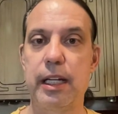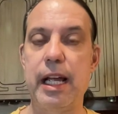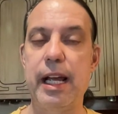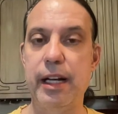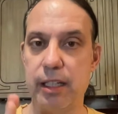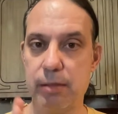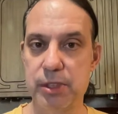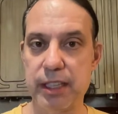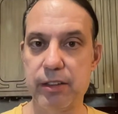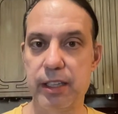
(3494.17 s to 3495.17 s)
And it comes
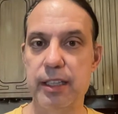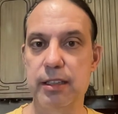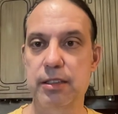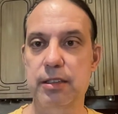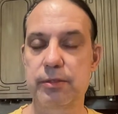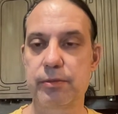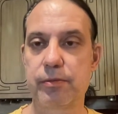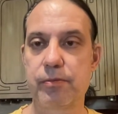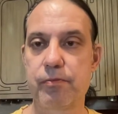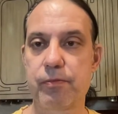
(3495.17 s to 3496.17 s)
down to this.
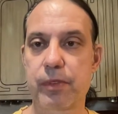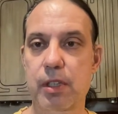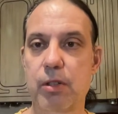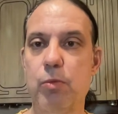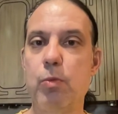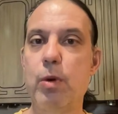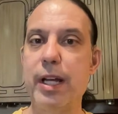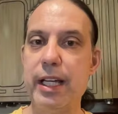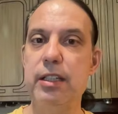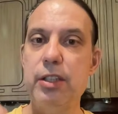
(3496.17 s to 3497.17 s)

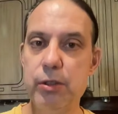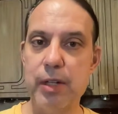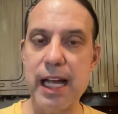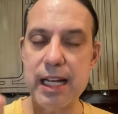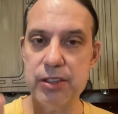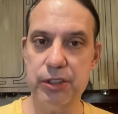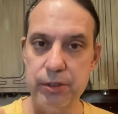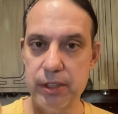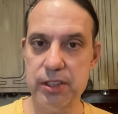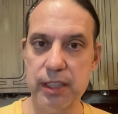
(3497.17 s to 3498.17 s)
When you ask
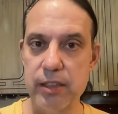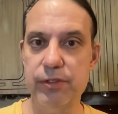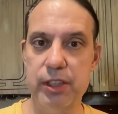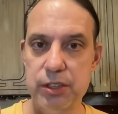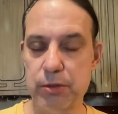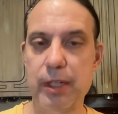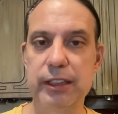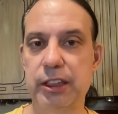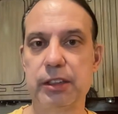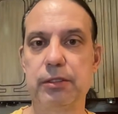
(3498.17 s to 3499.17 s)
yourself this
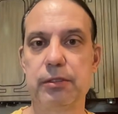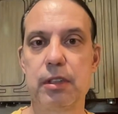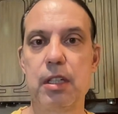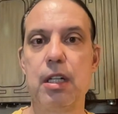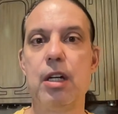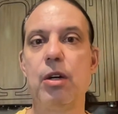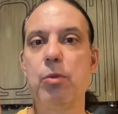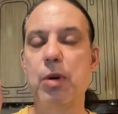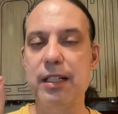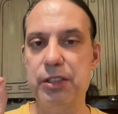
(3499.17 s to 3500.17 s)
question,
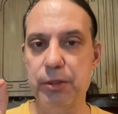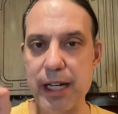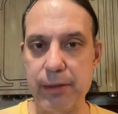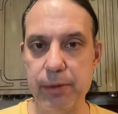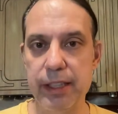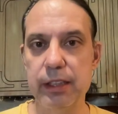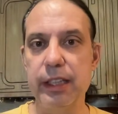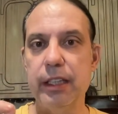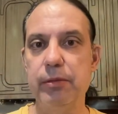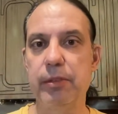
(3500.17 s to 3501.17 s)
what do I
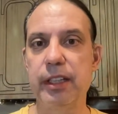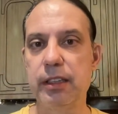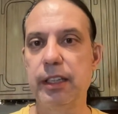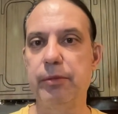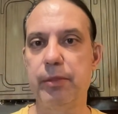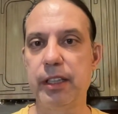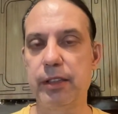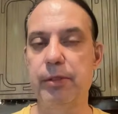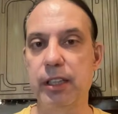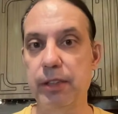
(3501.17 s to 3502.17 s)
really, really, really,
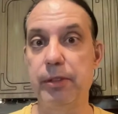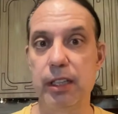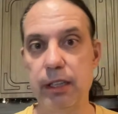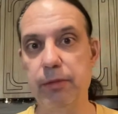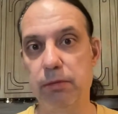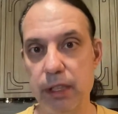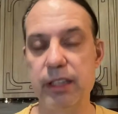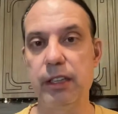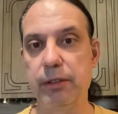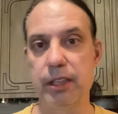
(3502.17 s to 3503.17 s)
really, really,
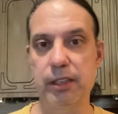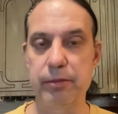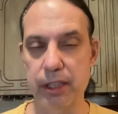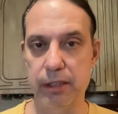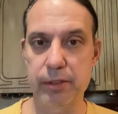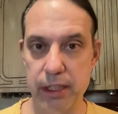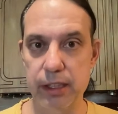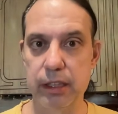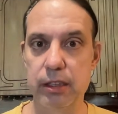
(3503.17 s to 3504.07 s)
really, really, really, really